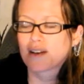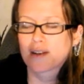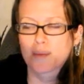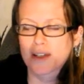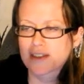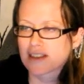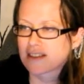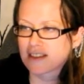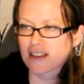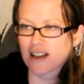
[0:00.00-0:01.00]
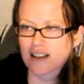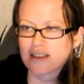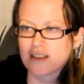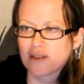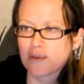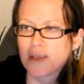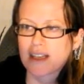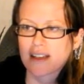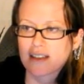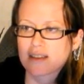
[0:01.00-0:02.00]
are the person to talk to
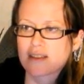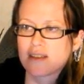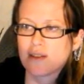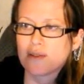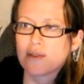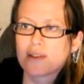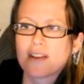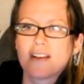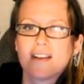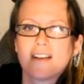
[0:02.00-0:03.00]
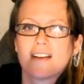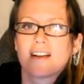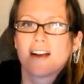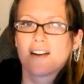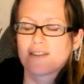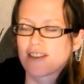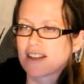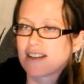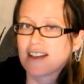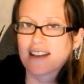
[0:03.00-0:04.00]
because you are
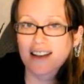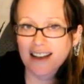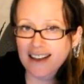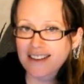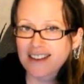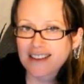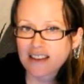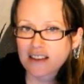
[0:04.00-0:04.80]
really kind.